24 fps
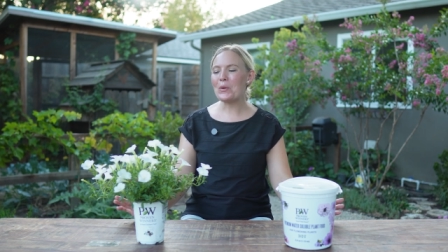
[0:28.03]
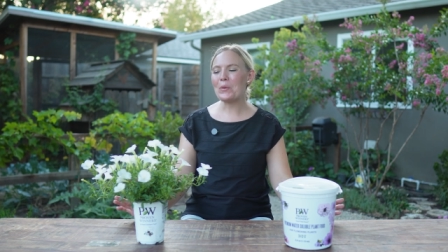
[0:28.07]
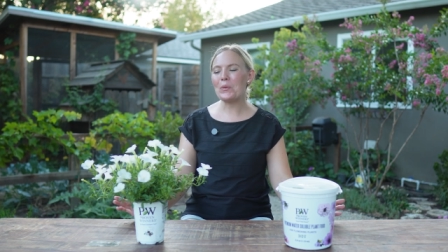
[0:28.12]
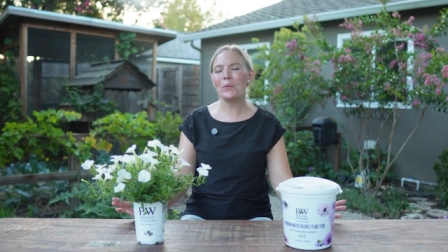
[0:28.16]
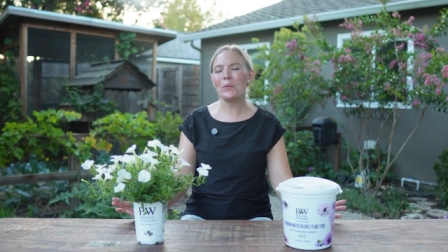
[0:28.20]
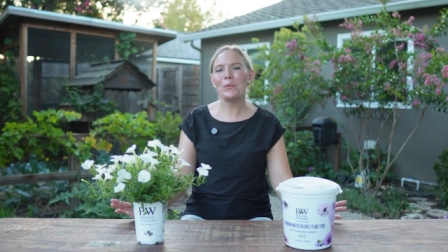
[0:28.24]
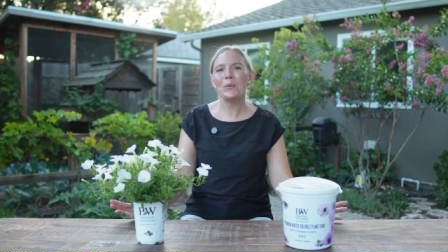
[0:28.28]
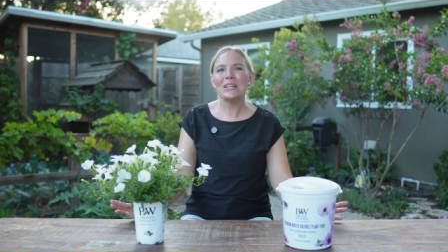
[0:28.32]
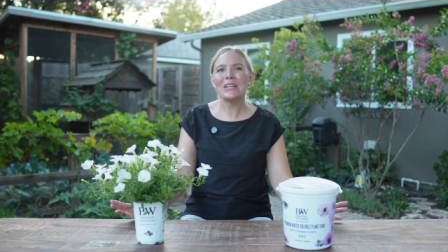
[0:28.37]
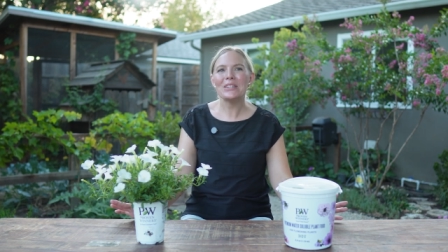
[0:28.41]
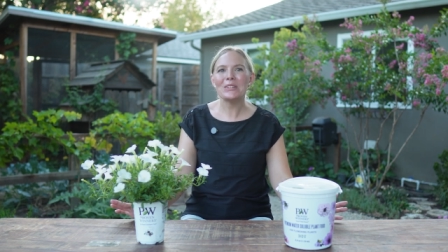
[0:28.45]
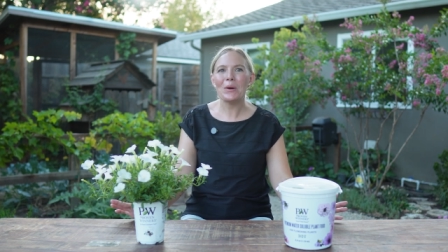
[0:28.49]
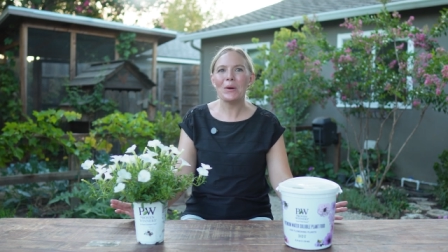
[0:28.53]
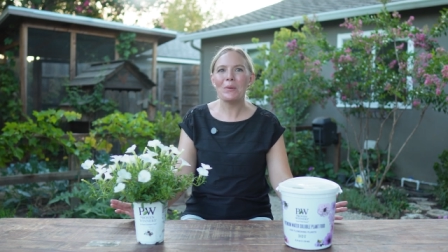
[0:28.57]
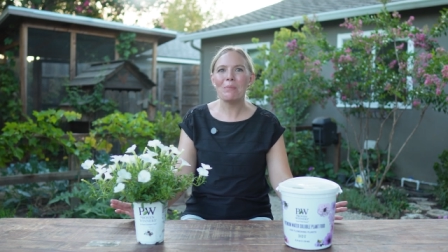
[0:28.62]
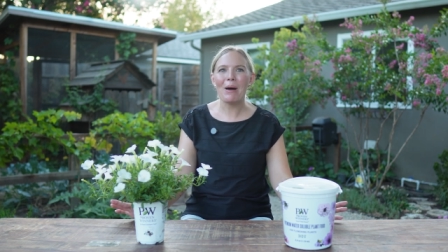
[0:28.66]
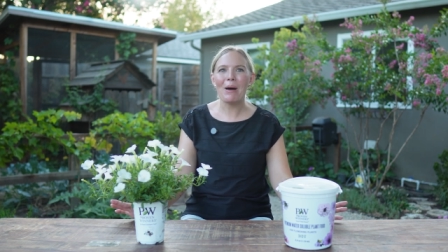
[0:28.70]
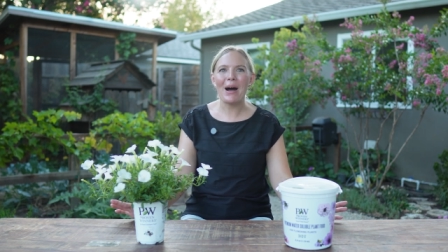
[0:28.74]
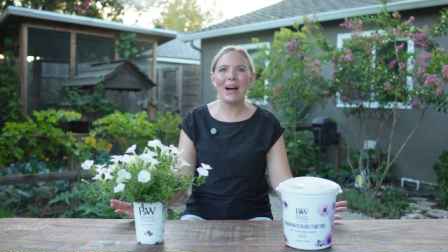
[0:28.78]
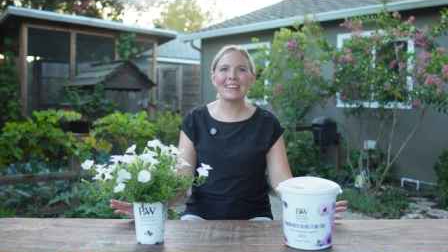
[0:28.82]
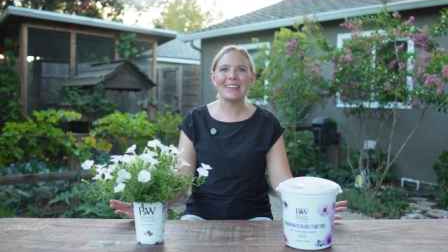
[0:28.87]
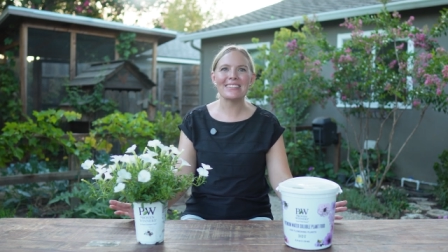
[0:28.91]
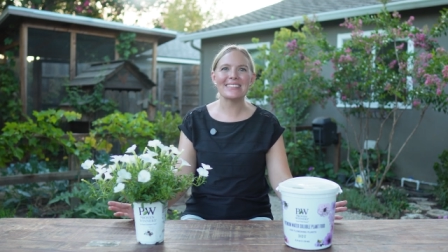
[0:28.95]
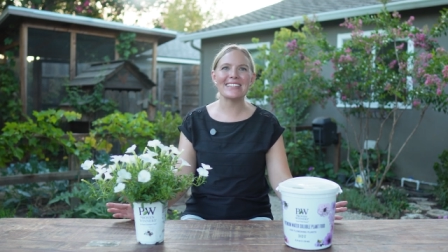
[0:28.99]
window
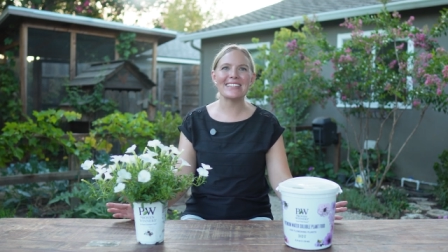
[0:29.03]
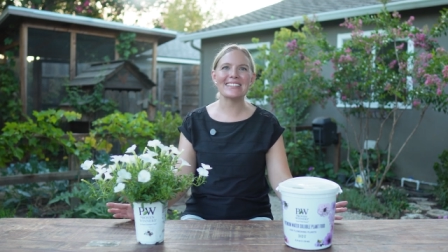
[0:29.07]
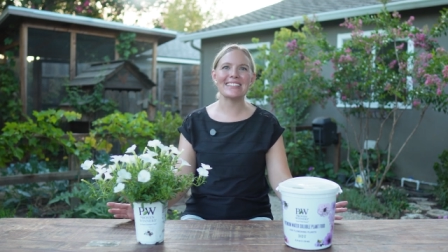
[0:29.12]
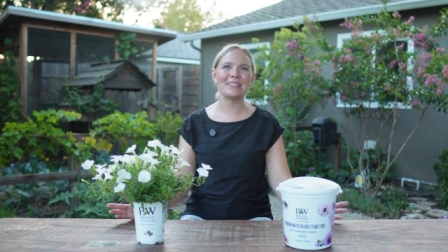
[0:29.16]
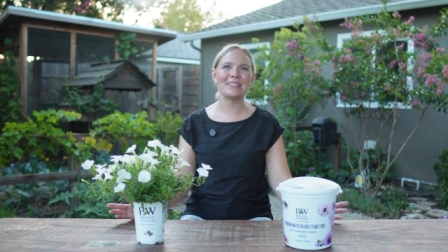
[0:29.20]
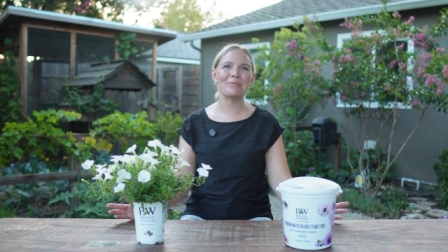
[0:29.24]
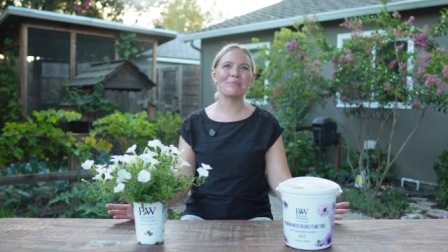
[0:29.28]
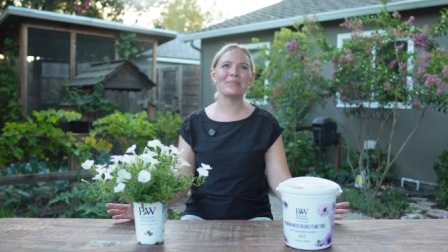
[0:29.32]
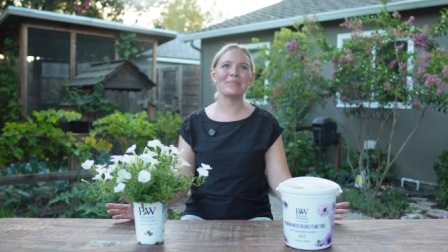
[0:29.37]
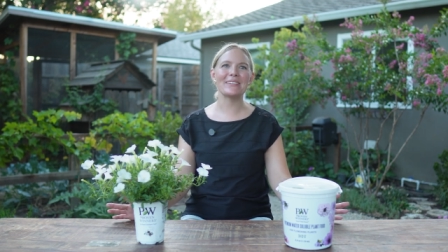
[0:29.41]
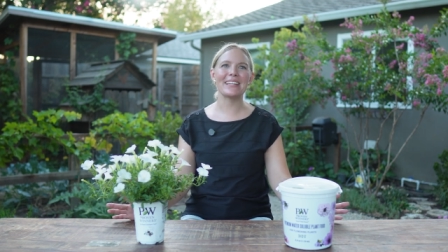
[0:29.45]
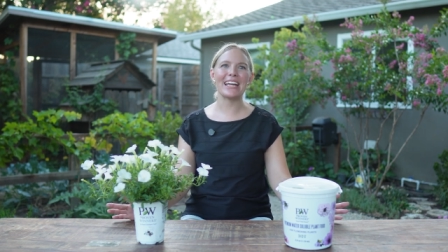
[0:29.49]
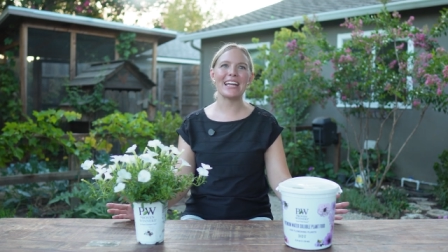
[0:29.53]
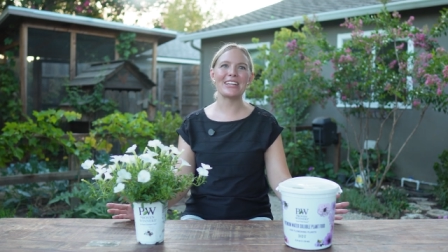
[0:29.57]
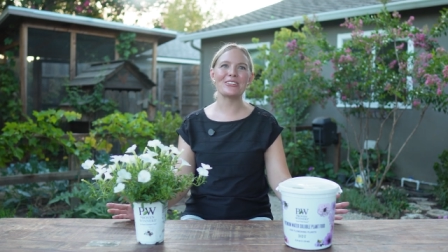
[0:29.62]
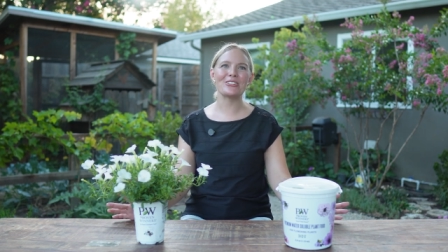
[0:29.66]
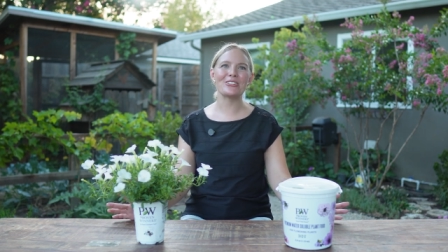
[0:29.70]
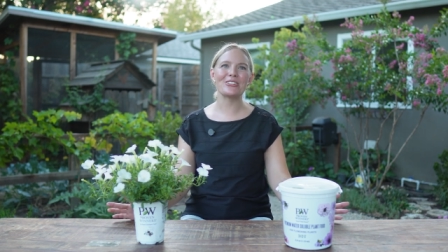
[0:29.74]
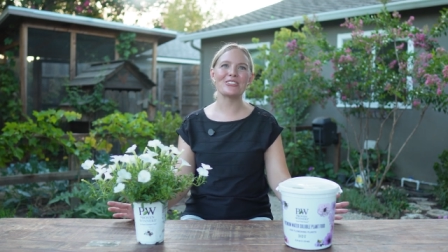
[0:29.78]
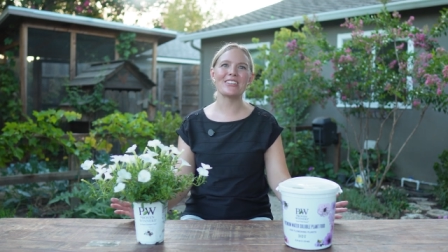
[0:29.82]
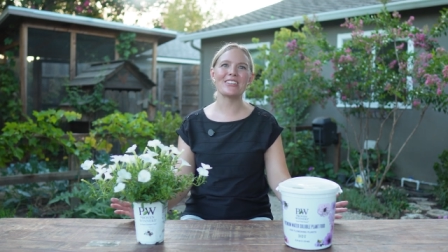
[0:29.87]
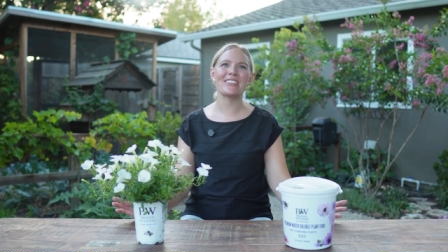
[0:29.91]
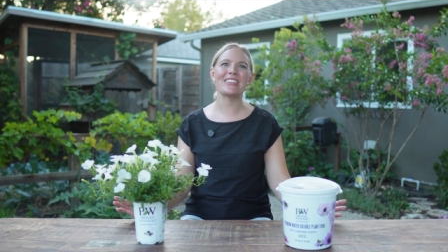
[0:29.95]
boxes, and in planters,